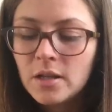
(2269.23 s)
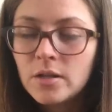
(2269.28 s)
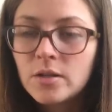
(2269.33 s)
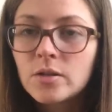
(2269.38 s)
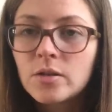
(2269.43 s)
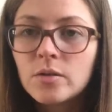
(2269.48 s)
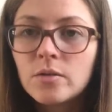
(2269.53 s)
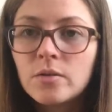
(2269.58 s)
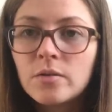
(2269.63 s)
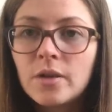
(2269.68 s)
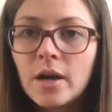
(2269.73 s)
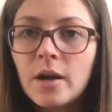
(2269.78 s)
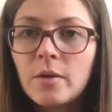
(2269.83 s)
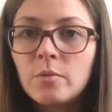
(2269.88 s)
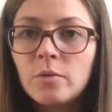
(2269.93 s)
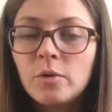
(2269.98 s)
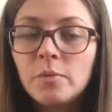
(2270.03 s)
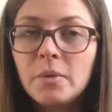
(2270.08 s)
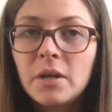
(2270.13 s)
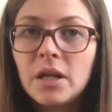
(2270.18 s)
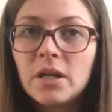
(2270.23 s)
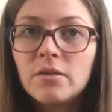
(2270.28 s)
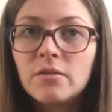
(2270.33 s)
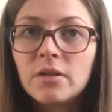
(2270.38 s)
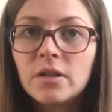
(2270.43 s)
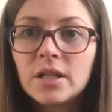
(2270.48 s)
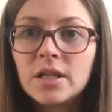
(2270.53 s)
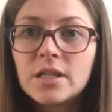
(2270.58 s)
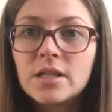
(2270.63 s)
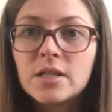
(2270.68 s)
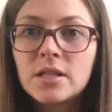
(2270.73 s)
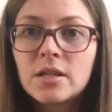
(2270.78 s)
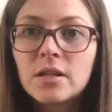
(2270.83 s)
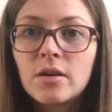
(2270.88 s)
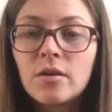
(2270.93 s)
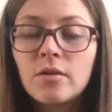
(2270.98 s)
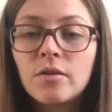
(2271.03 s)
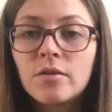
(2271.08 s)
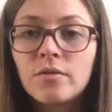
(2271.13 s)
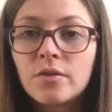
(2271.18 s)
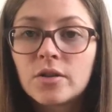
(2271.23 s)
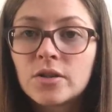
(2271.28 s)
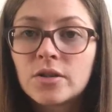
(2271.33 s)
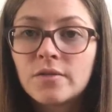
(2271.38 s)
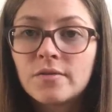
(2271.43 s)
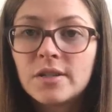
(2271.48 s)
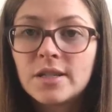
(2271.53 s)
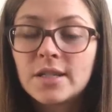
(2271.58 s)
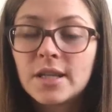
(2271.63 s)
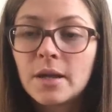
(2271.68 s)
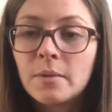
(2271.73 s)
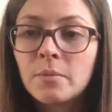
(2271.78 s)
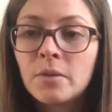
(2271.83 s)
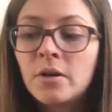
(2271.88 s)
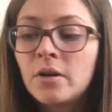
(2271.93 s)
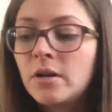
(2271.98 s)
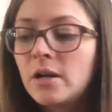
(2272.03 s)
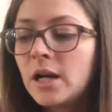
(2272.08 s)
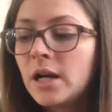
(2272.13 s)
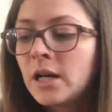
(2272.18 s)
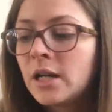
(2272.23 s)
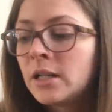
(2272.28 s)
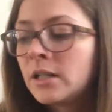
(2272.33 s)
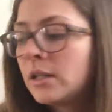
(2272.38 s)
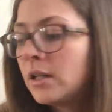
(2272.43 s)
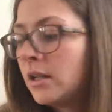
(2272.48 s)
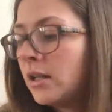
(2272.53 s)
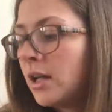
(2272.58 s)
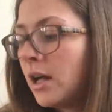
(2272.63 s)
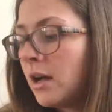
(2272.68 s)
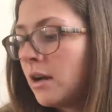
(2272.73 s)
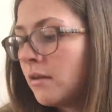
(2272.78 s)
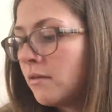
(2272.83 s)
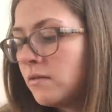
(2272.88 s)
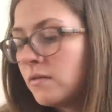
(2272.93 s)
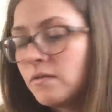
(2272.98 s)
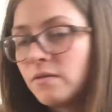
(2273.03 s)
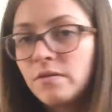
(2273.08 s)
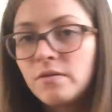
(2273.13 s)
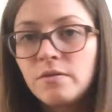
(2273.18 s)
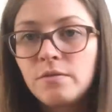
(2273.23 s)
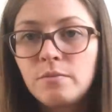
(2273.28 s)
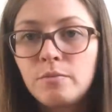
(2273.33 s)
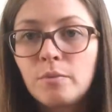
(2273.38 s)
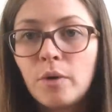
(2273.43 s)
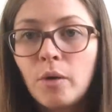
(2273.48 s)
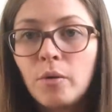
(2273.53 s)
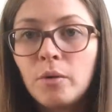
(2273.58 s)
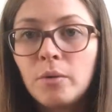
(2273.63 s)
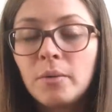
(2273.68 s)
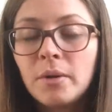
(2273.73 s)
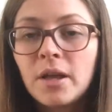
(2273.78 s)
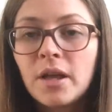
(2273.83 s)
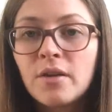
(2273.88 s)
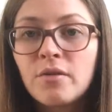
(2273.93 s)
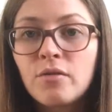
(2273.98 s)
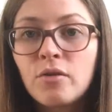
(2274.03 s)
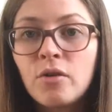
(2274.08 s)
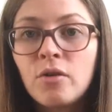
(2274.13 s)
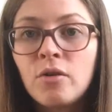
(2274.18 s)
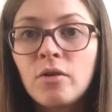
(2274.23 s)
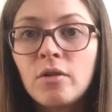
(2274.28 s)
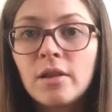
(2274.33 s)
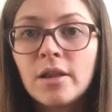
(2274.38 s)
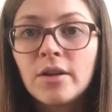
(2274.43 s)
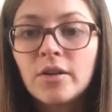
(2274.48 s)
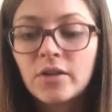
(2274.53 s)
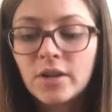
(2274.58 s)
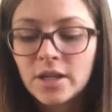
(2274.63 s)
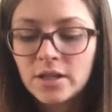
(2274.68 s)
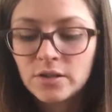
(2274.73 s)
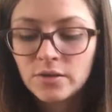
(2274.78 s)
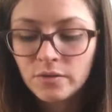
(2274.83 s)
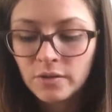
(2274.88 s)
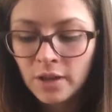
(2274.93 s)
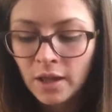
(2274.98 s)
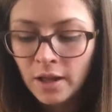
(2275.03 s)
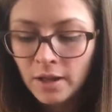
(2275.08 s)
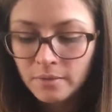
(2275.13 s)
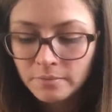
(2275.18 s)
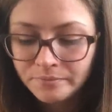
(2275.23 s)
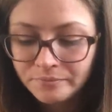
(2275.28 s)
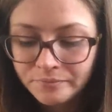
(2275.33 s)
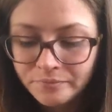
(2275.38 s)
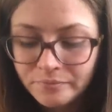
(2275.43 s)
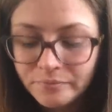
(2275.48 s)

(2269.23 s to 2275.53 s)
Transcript: So that will be released on the 1st of December, and I'll have probably a few little kits for that.